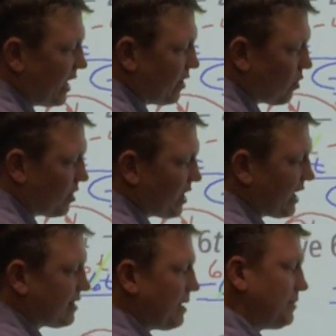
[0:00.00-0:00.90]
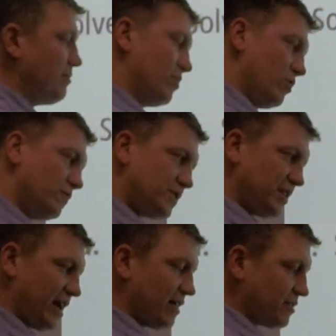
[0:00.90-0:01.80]
In order to get them to move to
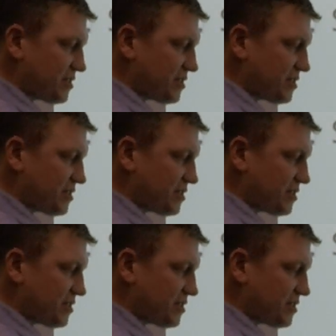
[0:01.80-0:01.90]
the other